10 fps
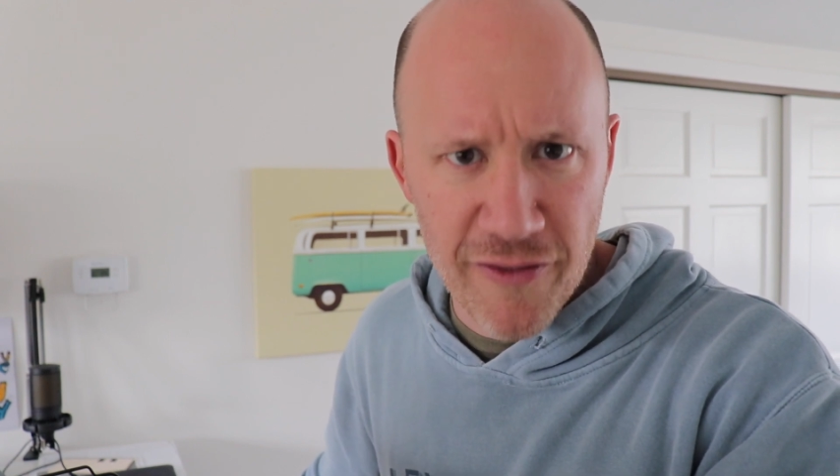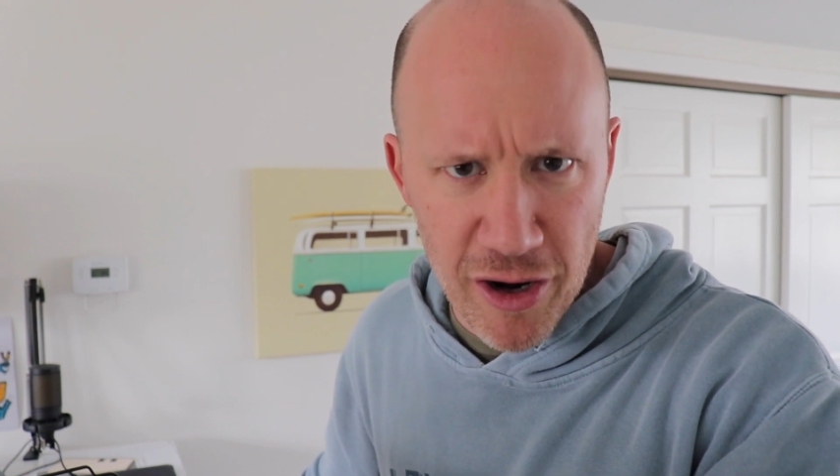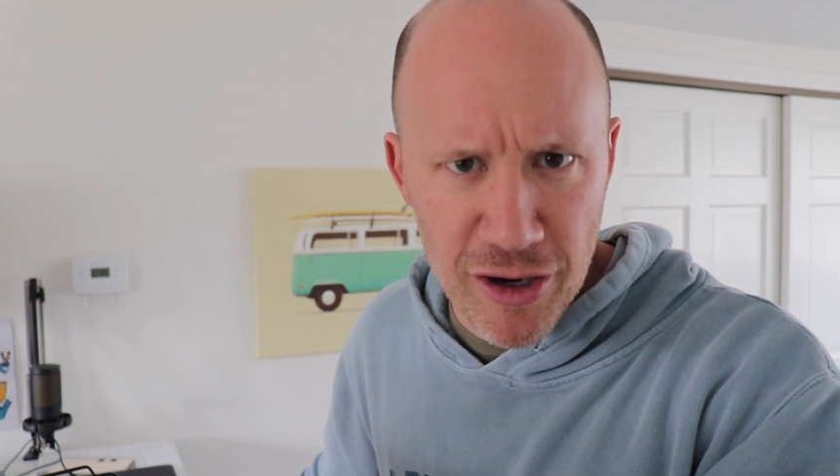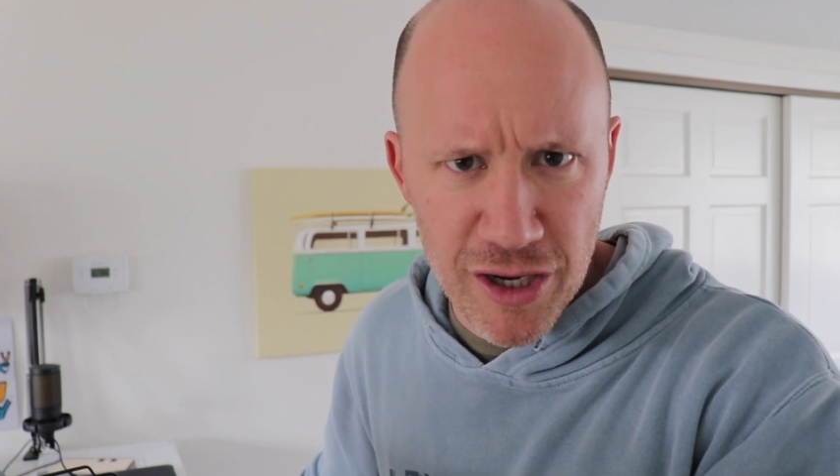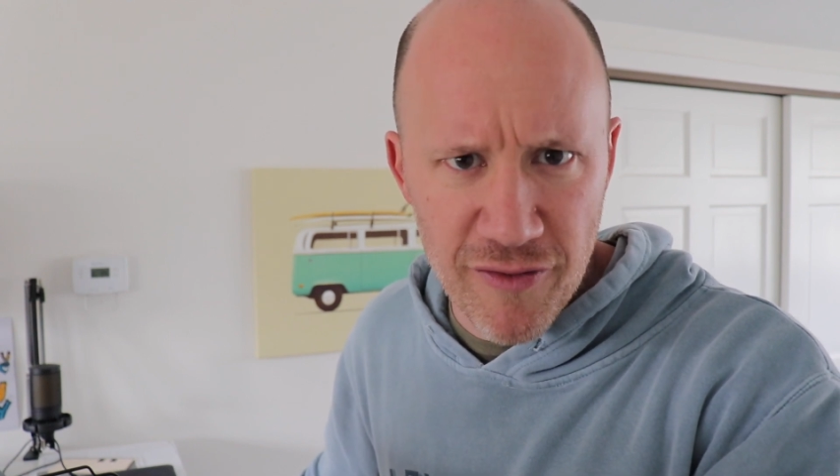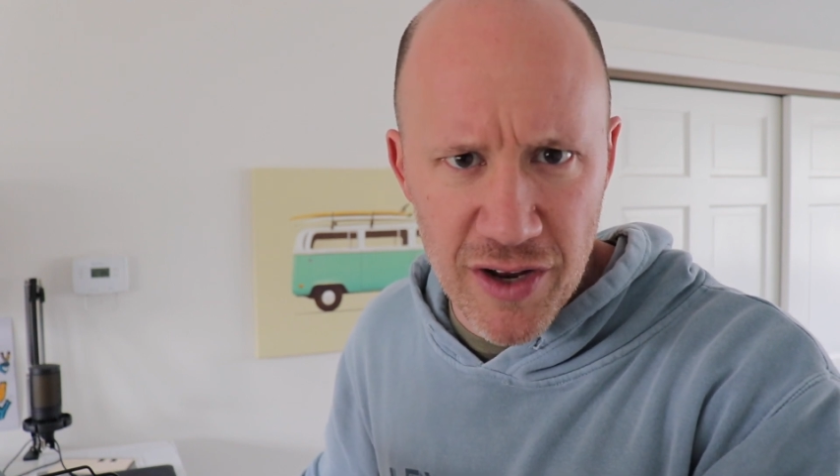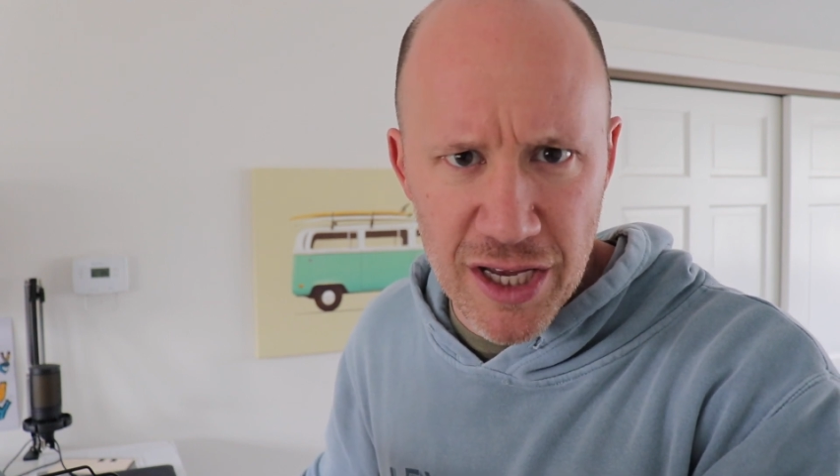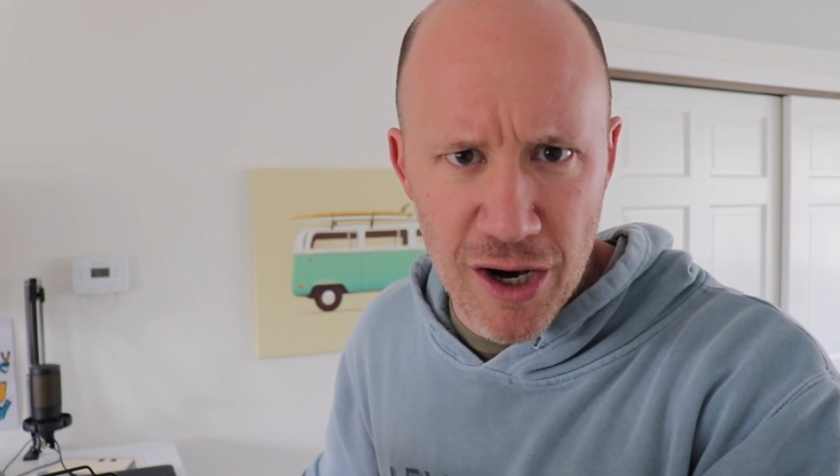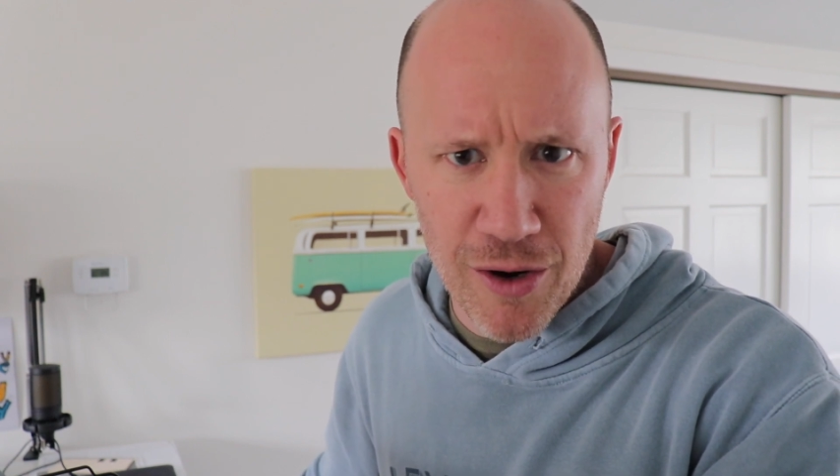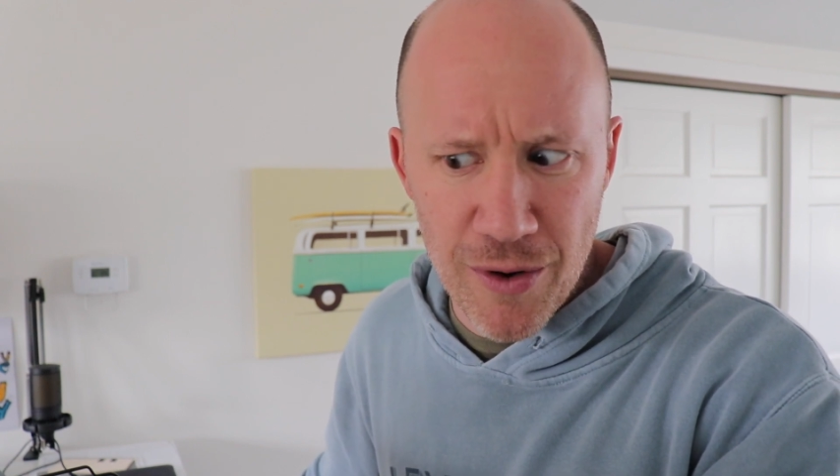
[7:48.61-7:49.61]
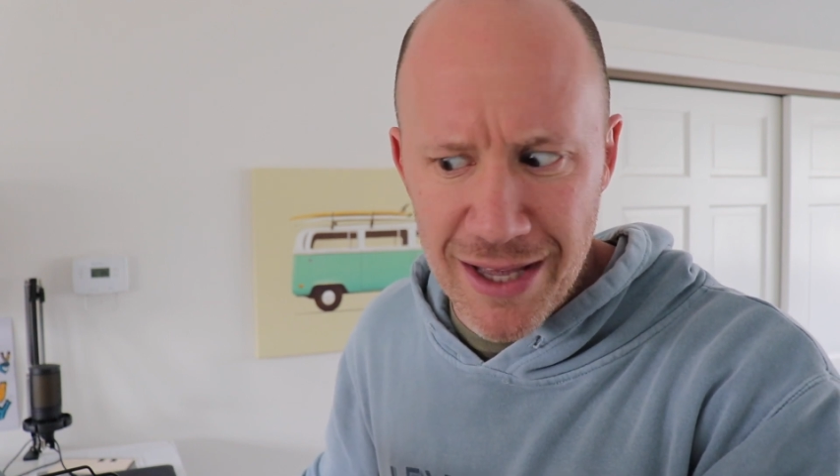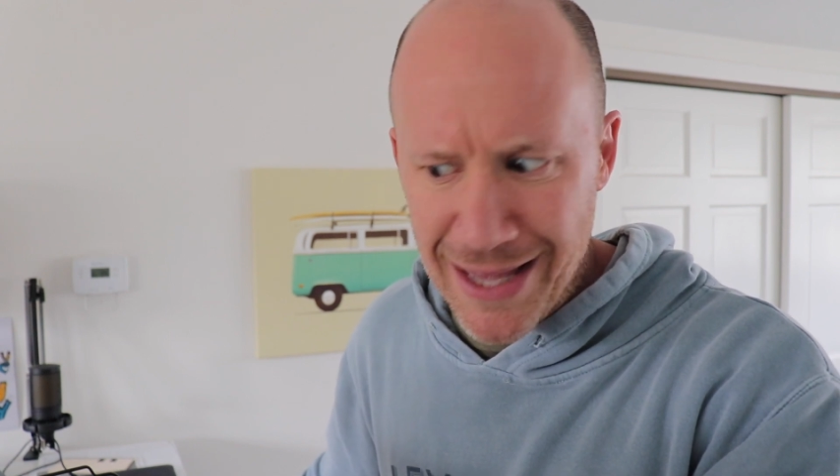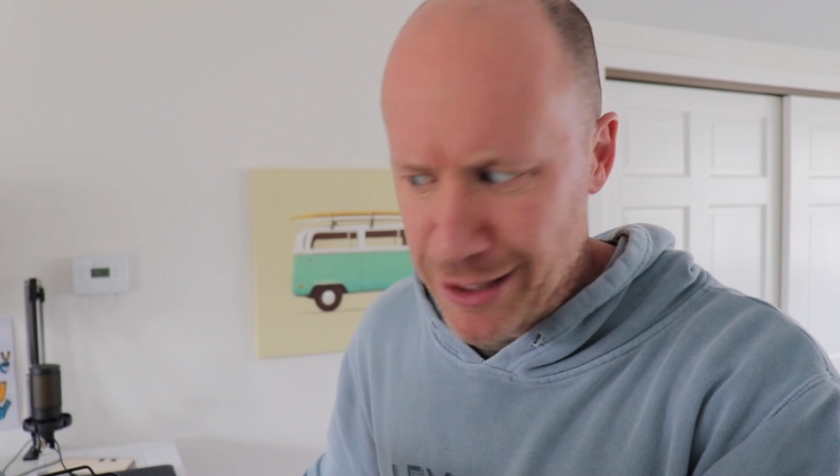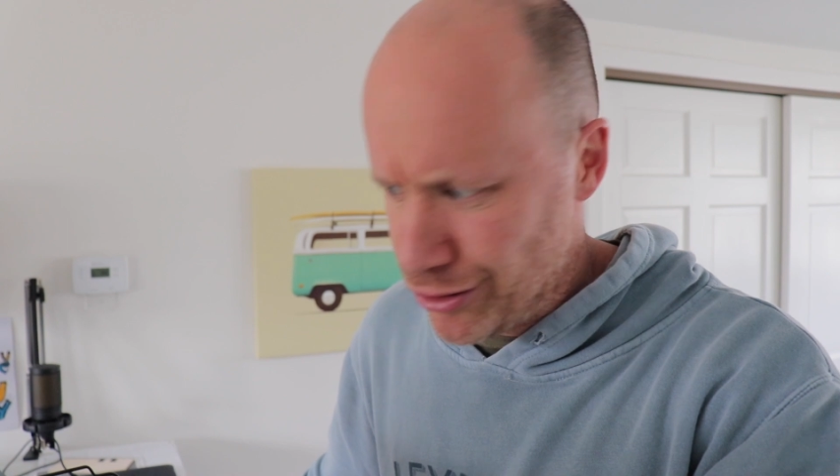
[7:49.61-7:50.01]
very good video, and that